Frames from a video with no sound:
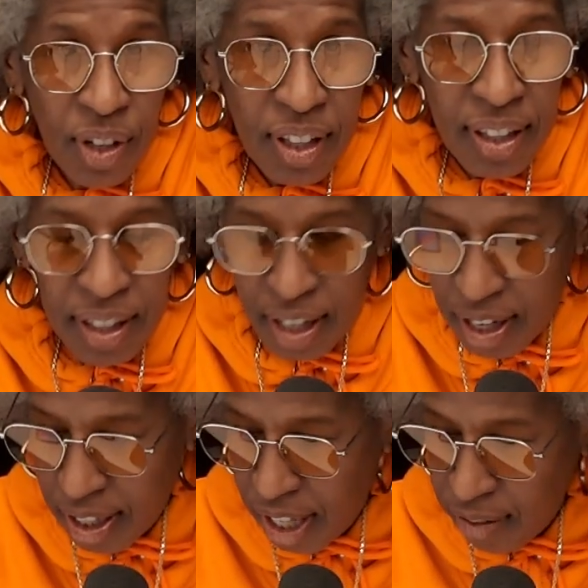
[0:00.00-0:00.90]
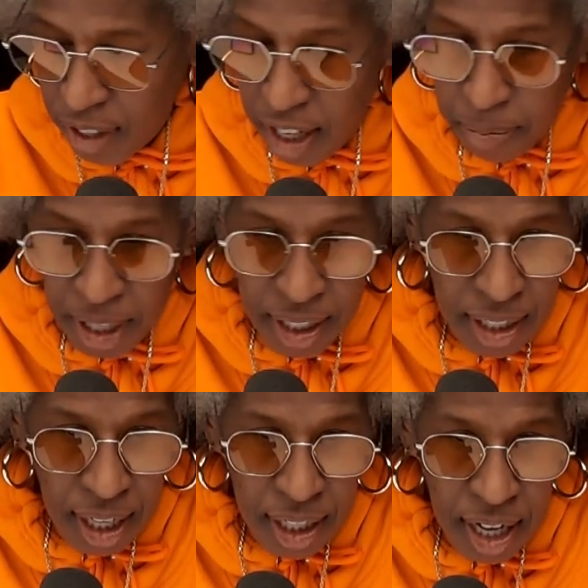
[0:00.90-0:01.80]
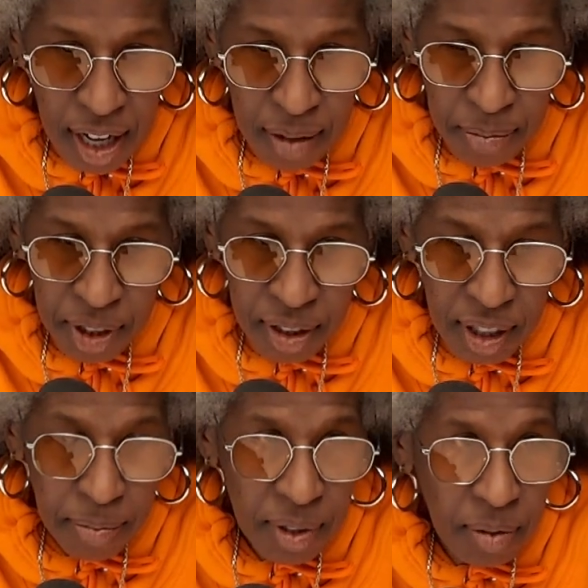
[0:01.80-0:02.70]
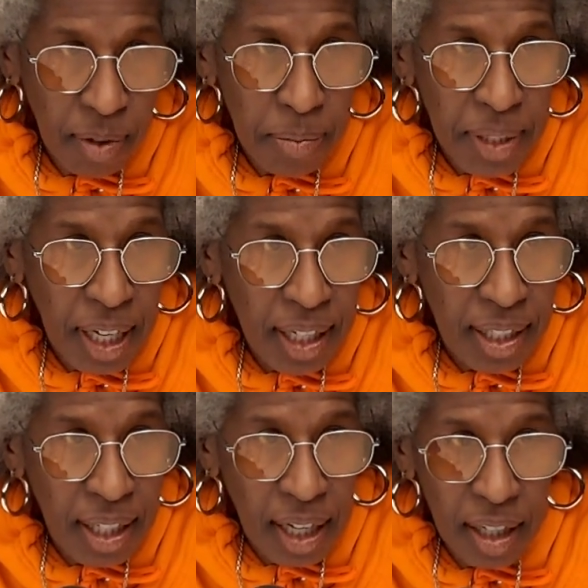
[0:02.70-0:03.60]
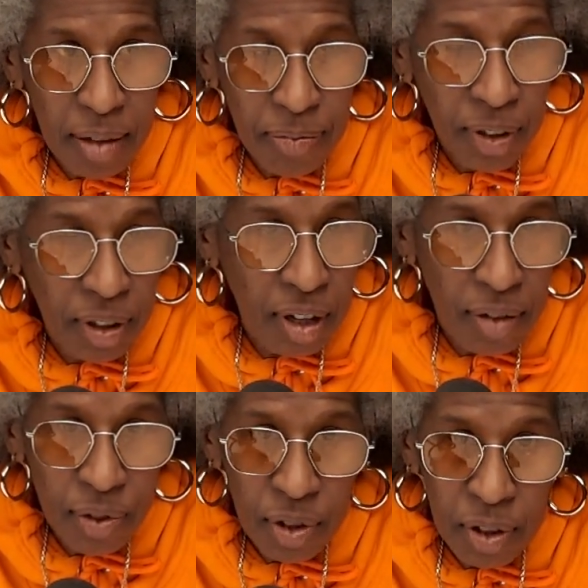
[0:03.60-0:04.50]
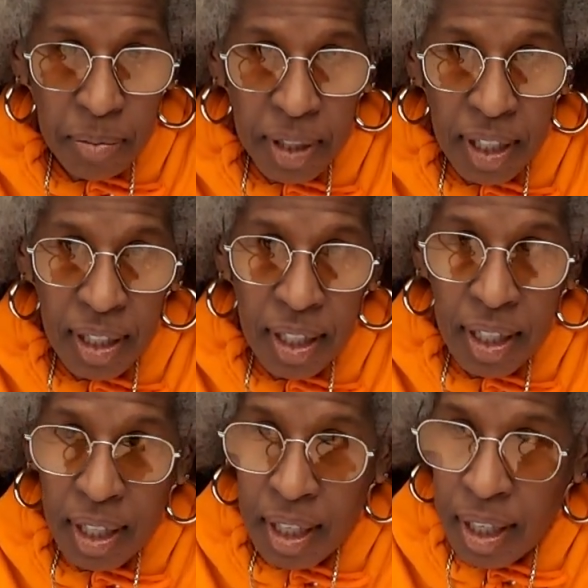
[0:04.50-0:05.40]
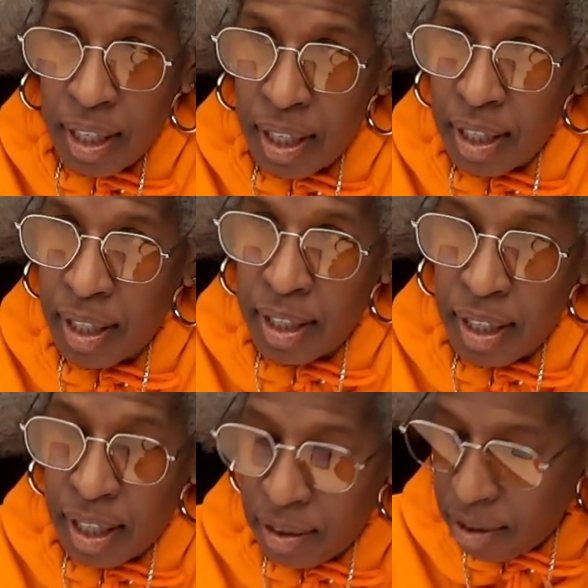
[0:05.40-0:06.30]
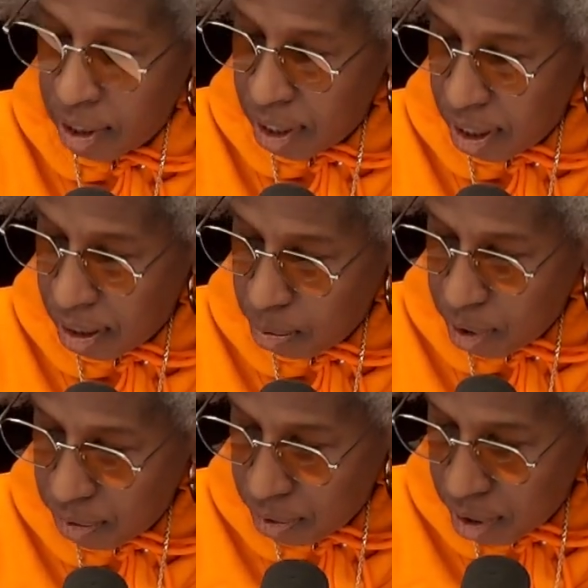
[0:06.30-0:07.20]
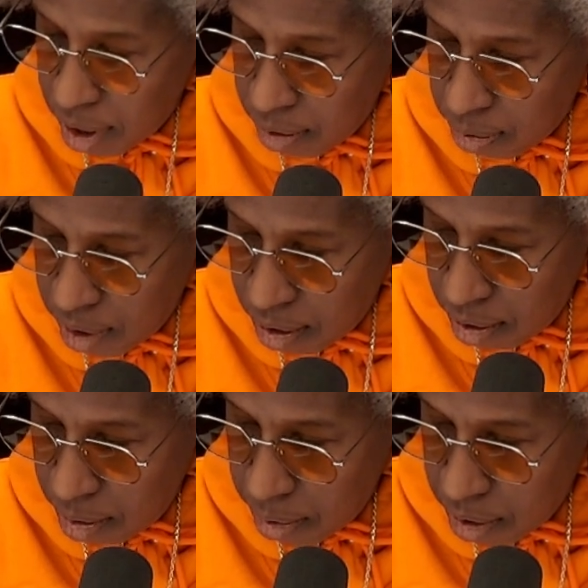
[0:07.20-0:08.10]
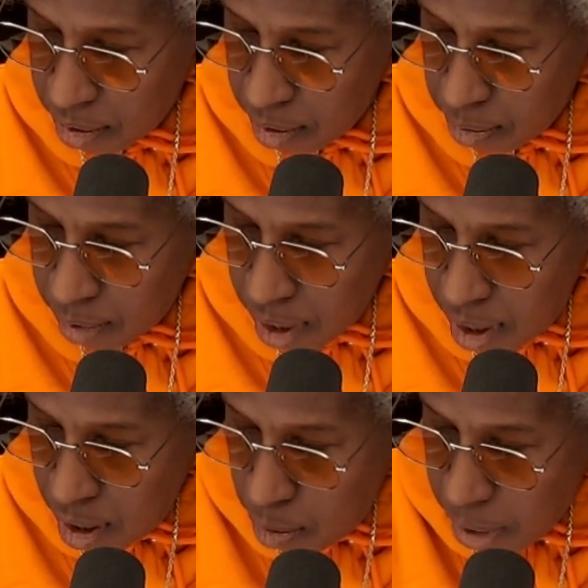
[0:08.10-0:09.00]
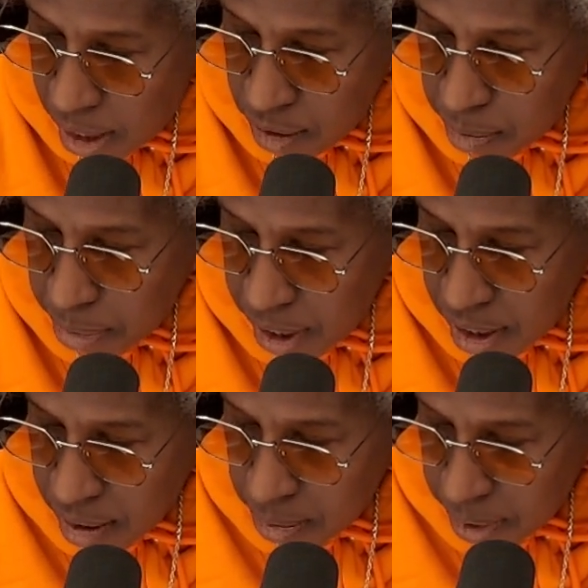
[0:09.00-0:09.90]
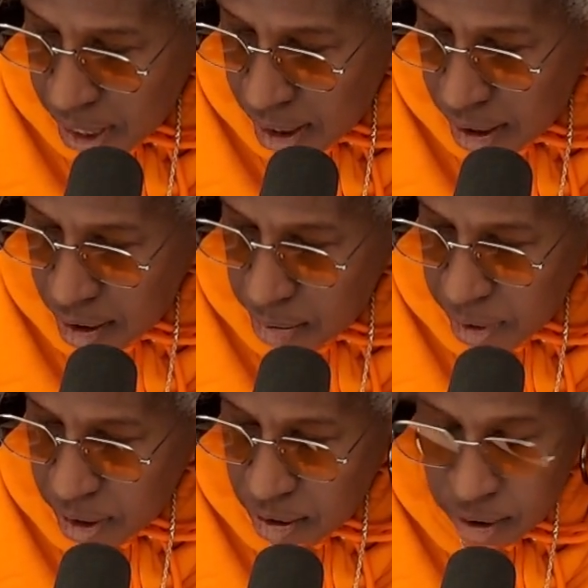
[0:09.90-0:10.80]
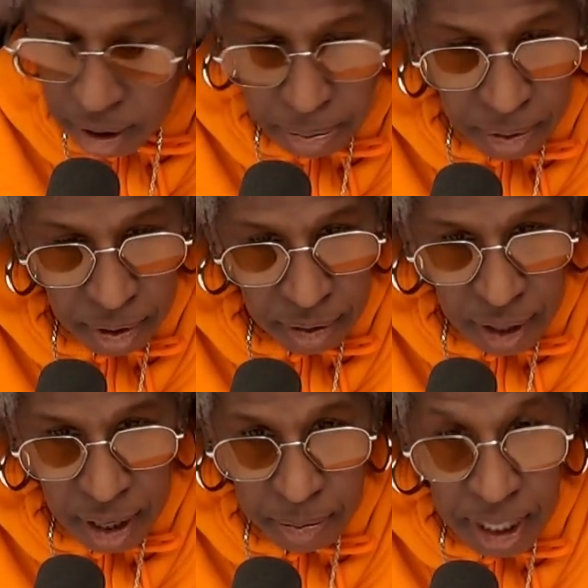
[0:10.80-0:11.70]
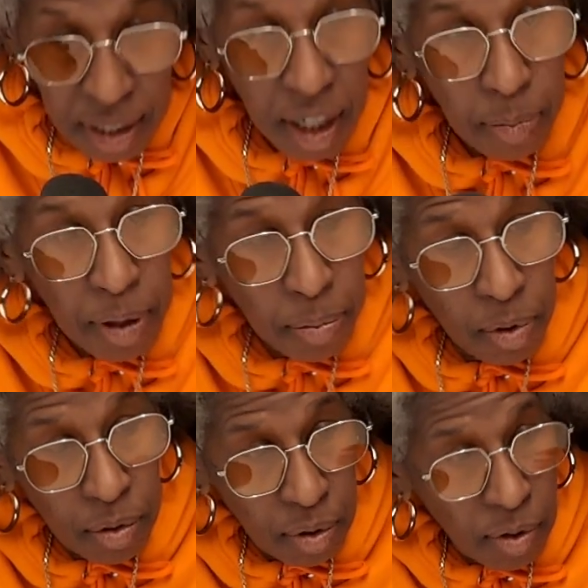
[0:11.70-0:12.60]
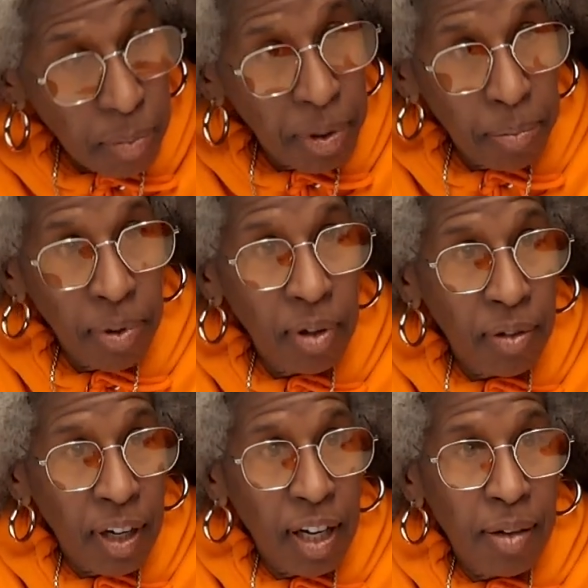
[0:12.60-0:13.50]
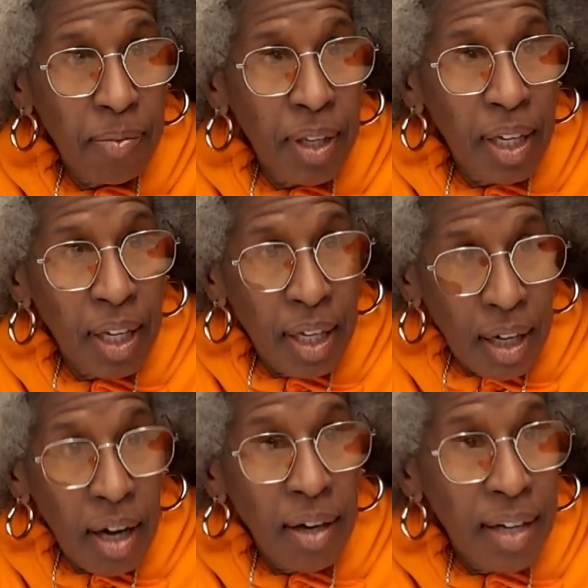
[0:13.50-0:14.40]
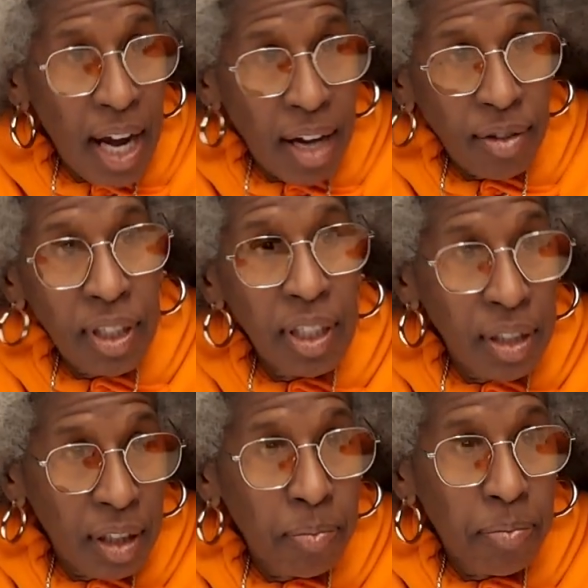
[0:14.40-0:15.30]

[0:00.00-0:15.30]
24th, uh, lifecampinc.com. Just come to the website, sign up for the golf tournament uh, and all of the other wonderful stuff we're doing. We're doing paint on beats. We got our Urban Yogis program. We got young people who grew up in the program are now teaching